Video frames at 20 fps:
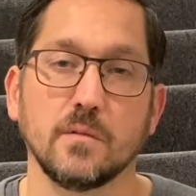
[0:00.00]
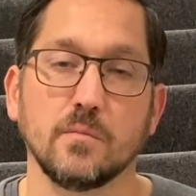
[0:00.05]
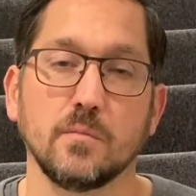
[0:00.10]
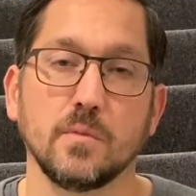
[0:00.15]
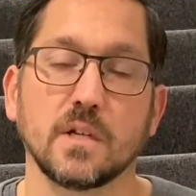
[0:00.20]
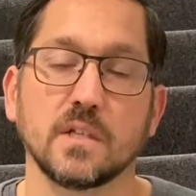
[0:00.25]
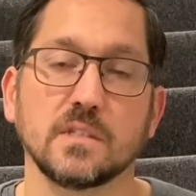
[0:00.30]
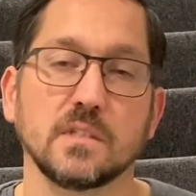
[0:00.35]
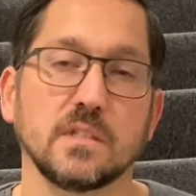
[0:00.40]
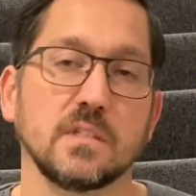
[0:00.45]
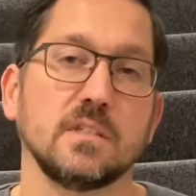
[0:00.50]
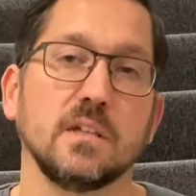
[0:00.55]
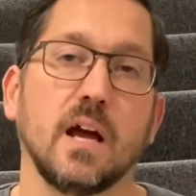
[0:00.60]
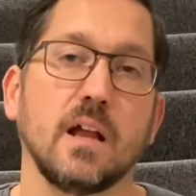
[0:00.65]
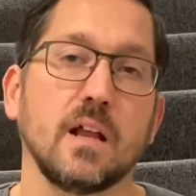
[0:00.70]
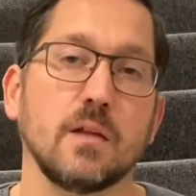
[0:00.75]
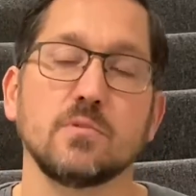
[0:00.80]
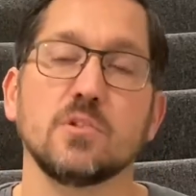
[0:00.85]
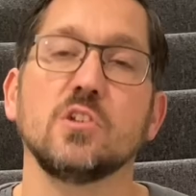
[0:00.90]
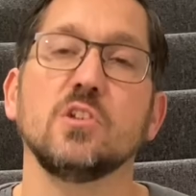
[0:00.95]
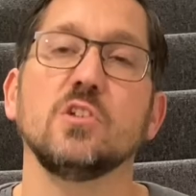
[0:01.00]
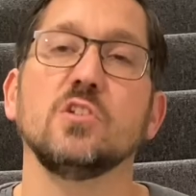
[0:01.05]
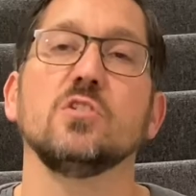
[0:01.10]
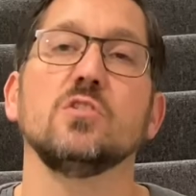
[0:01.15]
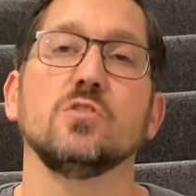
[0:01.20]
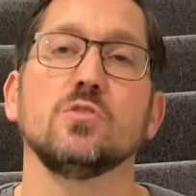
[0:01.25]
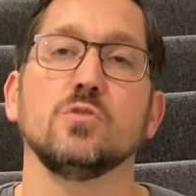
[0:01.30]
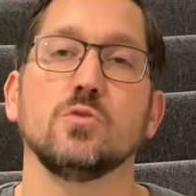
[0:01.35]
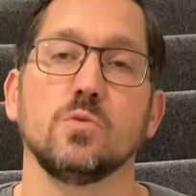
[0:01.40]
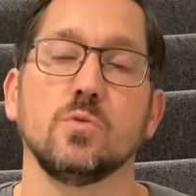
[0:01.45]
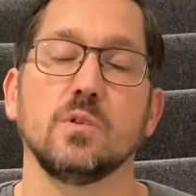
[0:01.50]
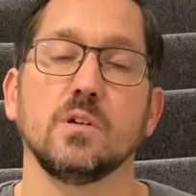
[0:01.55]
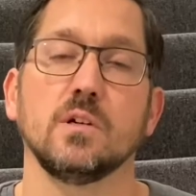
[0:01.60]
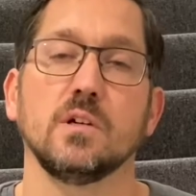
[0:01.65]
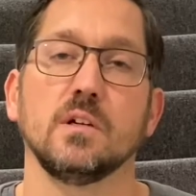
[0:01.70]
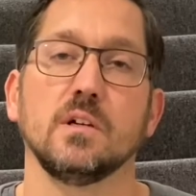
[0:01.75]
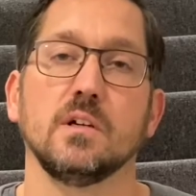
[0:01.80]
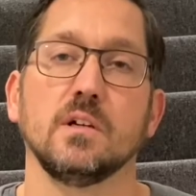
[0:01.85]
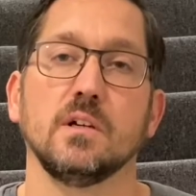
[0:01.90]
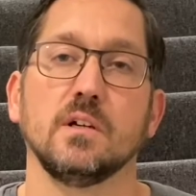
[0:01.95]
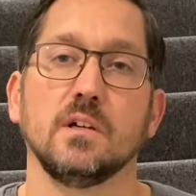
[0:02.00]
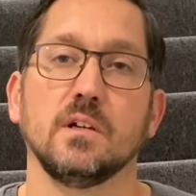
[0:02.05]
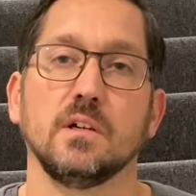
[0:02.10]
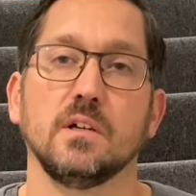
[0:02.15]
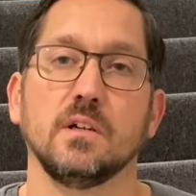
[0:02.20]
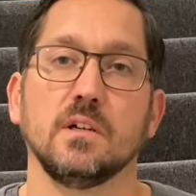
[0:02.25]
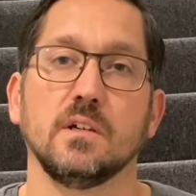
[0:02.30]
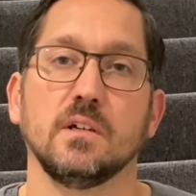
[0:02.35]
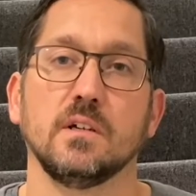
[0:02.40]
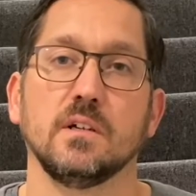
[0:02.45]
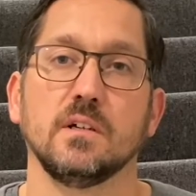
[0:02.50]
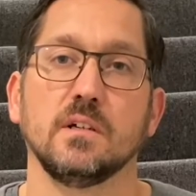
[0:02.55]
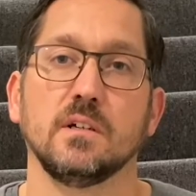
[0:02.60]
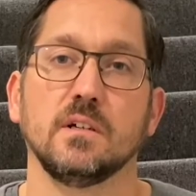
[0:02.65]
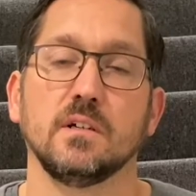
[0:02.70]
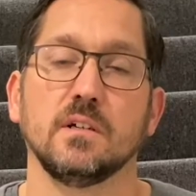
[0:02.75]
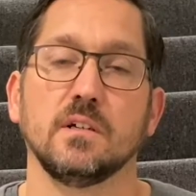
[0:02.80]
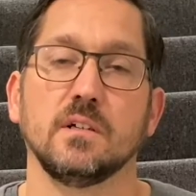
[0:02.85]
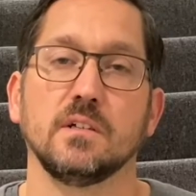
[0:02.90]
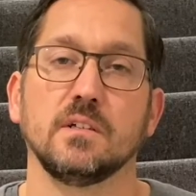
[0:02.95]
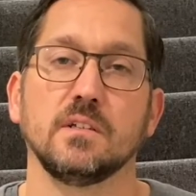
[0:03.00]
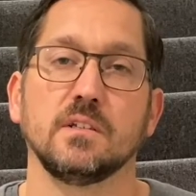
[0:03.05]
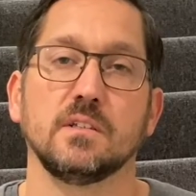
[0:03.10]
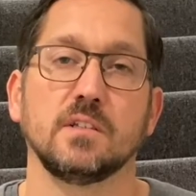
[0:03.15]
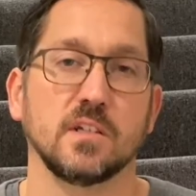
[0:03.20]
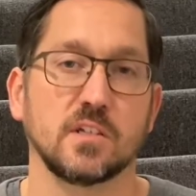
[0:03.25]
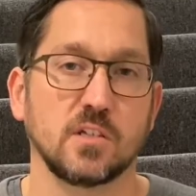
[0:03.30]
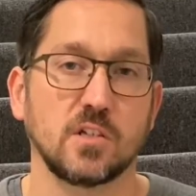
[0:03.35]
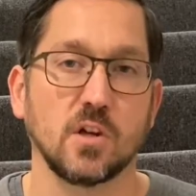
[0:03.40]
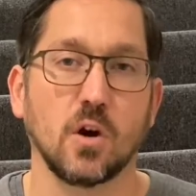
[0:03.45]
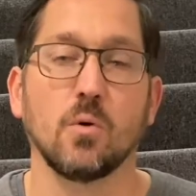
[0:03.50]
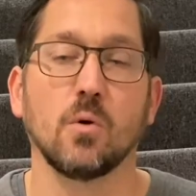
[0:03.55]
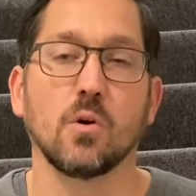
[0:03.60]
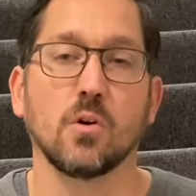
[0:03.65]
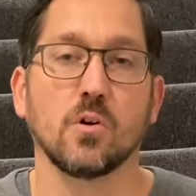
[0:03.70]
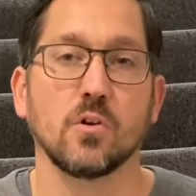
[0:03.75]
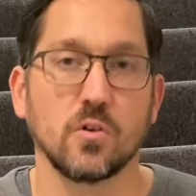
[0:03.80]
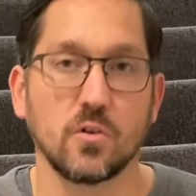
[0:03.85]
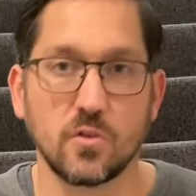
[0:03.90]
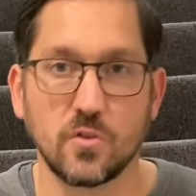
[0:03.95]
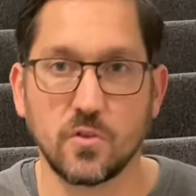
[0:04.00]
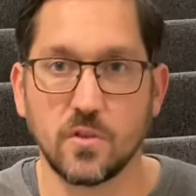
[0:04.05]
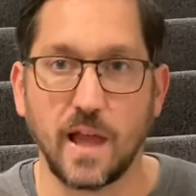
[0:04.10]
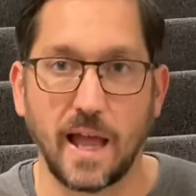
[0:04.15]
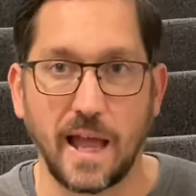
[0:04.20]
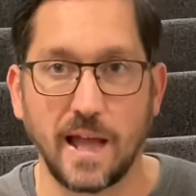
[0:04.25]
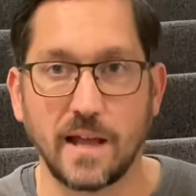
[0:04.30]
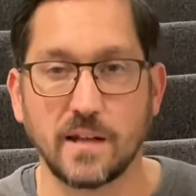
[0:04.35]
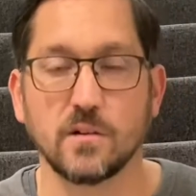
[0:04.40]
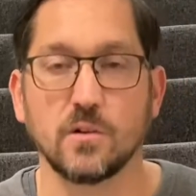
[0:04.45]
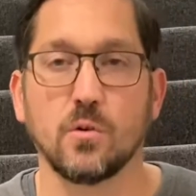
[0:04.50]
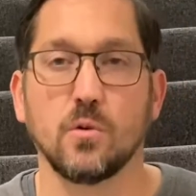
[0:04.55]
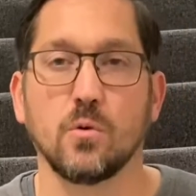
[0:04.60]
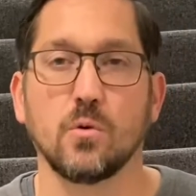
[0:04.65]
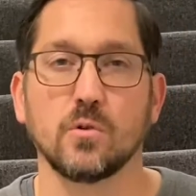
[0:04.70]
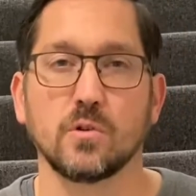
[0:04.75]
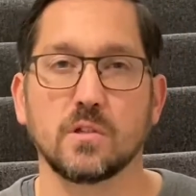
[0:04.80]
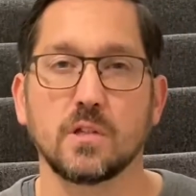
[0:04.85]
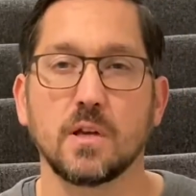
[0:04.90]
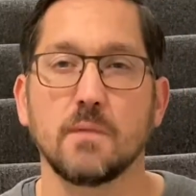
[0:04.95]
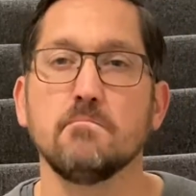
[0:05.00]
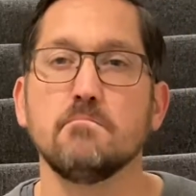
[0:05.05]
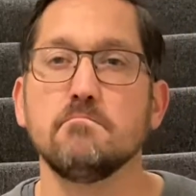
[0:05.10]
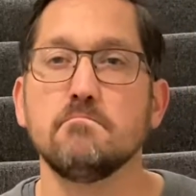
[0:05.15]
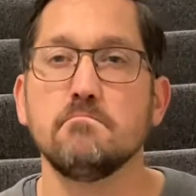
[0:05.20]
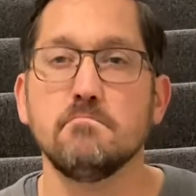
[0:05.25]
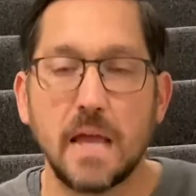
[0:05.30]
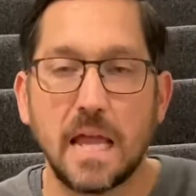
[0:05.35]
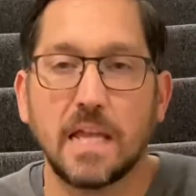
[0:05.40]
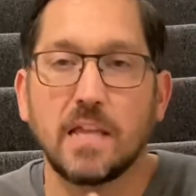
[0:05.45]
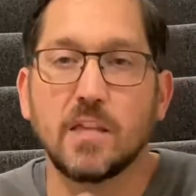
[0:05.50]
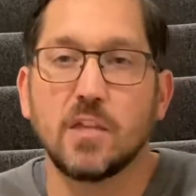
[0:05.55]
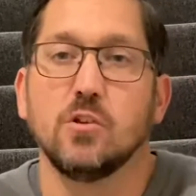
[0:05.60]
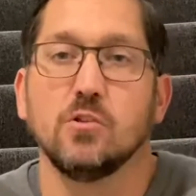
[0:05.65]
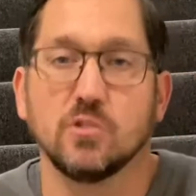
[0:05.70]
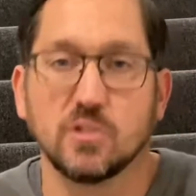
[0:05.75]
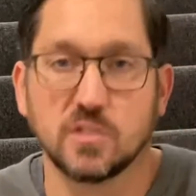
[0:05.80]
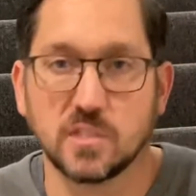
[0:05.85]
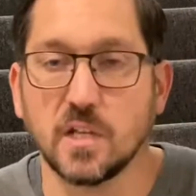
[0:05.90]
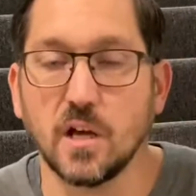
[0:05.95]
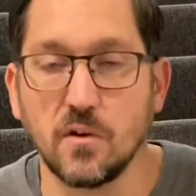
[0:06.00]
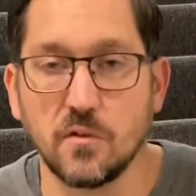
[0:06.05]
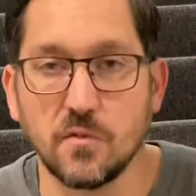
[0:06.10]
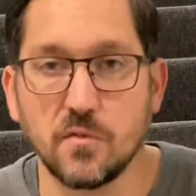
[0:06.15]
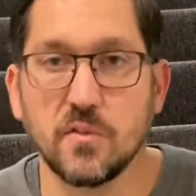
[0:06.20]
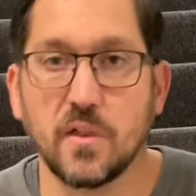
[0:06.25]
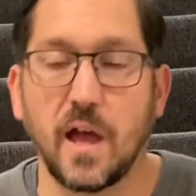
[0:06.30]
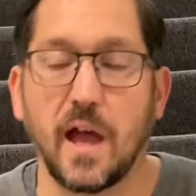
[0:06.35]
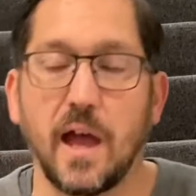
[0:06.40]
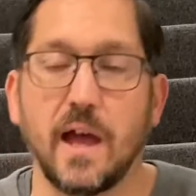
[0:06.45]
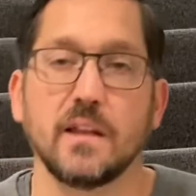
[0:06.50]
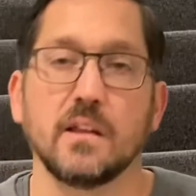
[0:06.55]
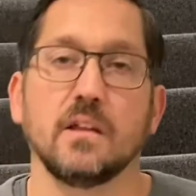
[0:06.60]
Because it's not up to you to go earn that or to make yourself that.